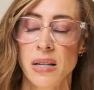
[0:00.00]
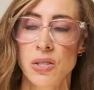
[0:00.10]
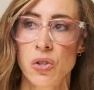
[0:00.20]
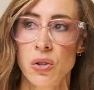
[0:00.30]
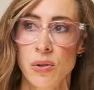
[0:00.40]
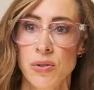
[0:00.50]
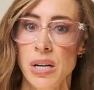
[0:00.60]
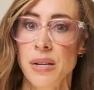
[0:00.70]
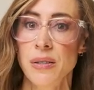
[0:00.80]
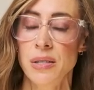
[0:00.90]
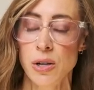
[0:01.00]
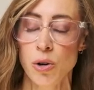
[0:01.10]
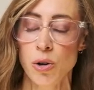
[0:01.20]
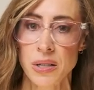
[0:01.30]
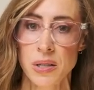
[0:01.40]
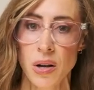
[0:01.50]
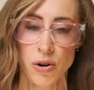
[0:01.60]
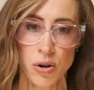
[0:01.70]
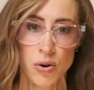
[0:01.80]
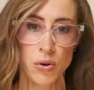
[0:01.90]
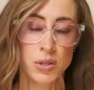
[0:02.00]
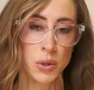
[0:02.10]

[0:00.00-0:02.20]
It's Thursday's Dear Melissa article,